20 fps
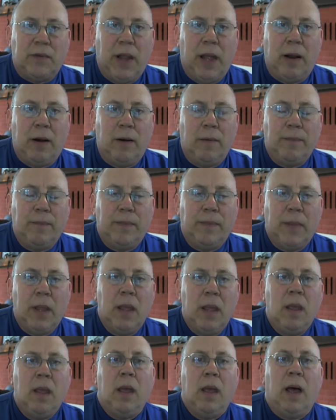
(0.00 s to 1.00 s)
letter
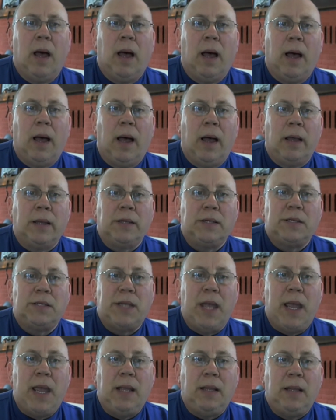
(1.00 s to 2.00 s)

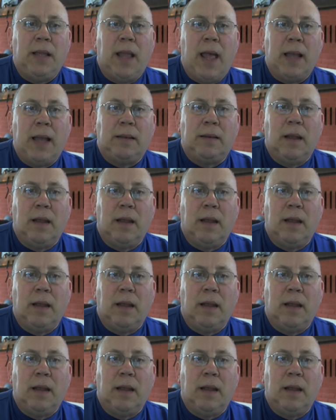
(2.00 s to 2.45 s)
saying that